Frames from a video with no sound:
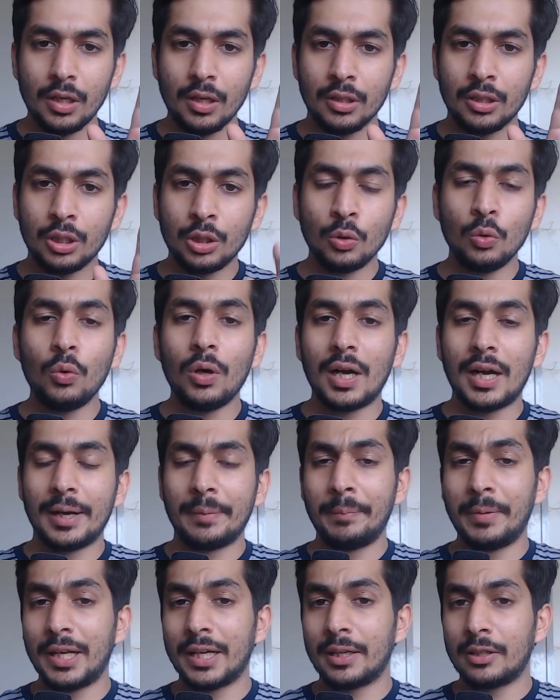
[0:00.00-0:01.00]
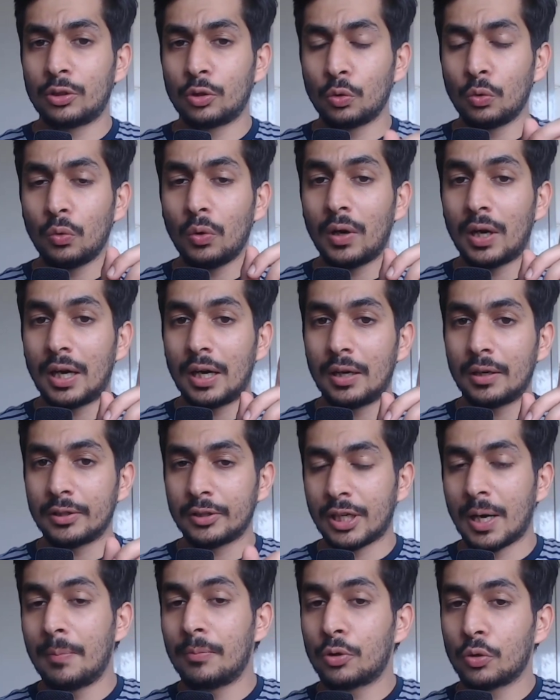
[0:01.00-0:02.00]
to
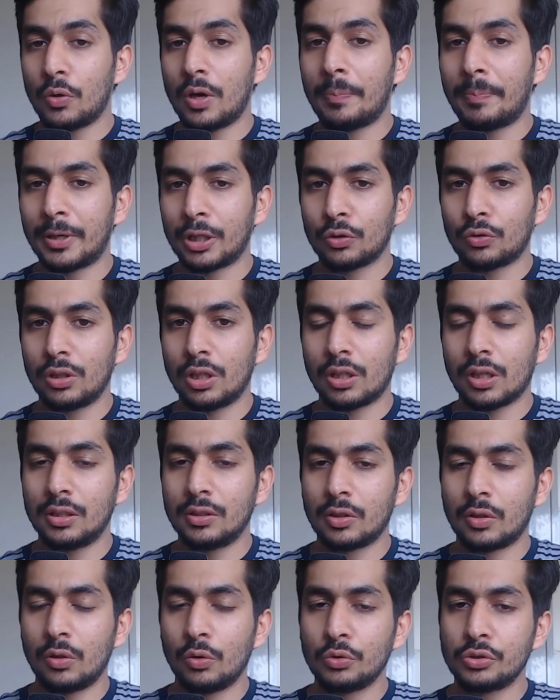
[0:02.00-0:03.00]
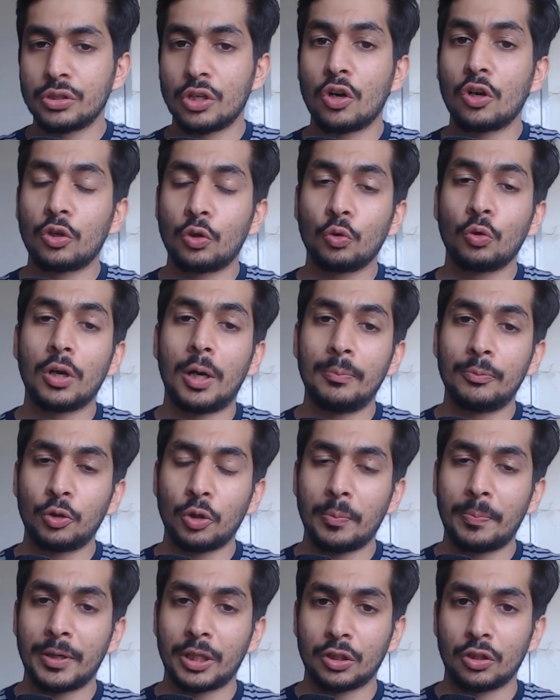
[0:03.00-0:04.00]
come to a particular conclusion or to come to
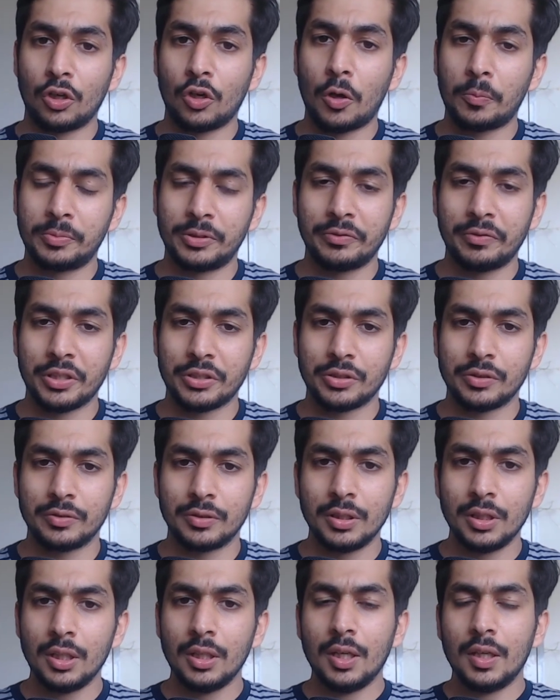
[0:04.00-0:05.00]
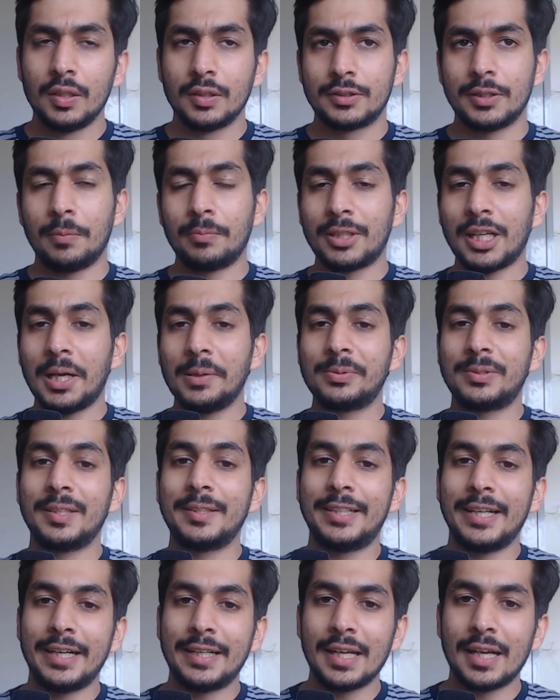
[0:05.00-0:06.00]
a particular observation. Sometimes the
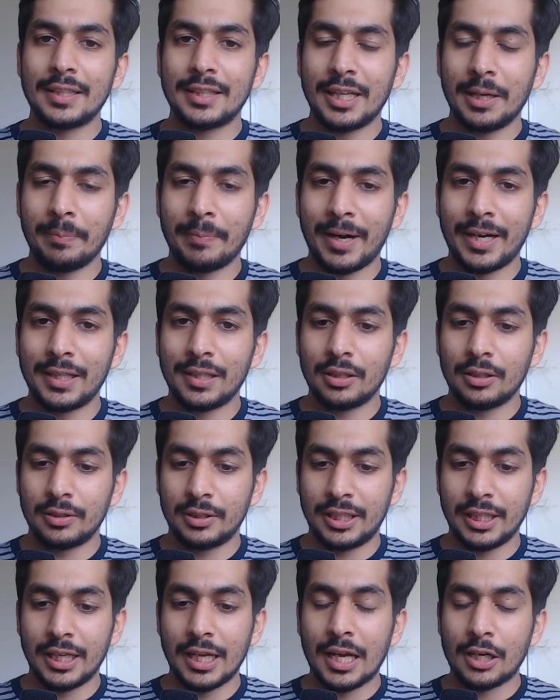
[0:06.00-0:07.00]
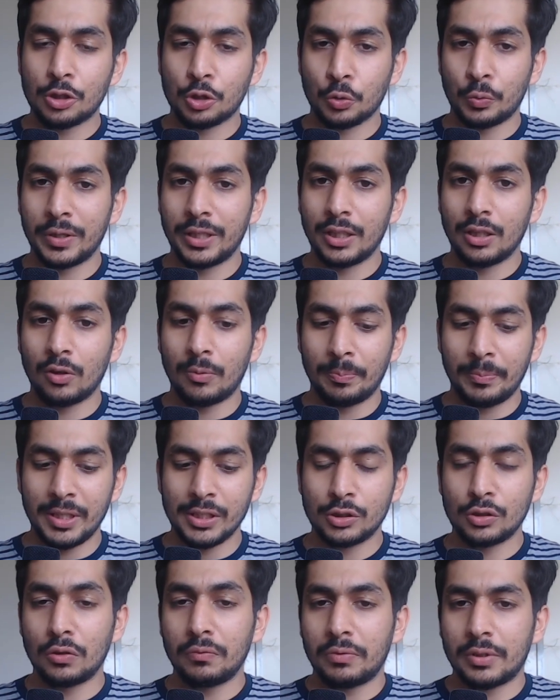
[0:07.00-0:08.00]
data they are showing,
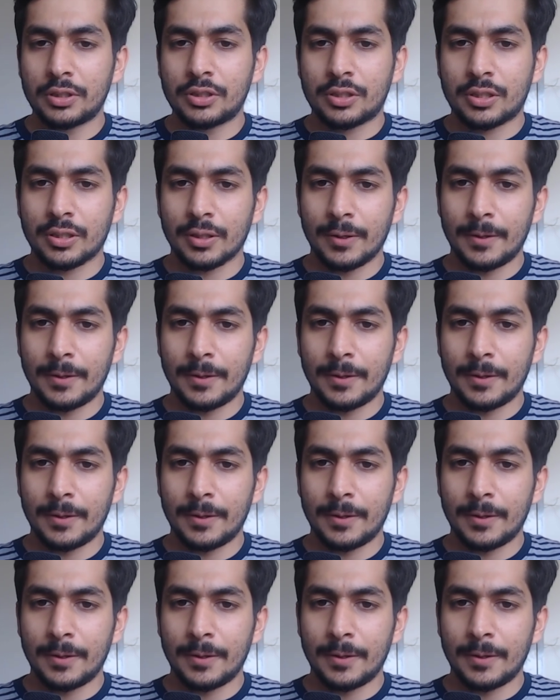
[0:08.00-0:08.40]
based on which